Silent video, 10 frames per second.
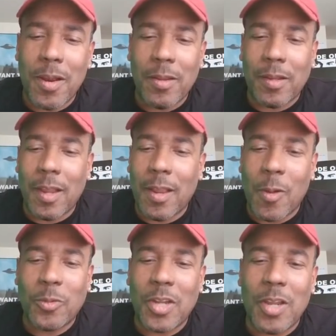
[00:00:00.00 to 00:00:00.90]
And
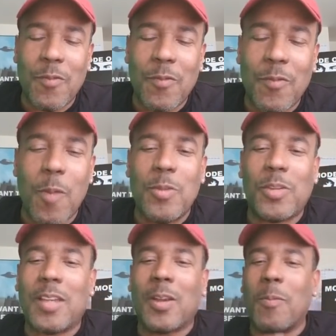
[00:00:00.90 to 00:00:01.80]
O'Shea, you've heard me
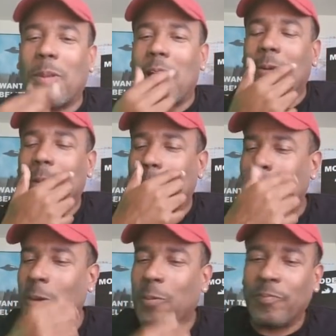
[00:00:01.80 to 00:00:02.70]
use that term a lot on your
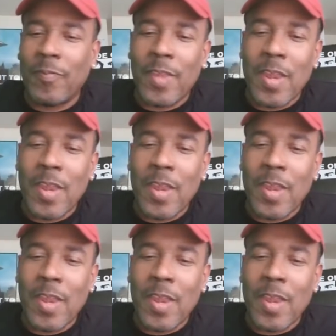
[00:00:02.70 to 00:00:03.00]
show.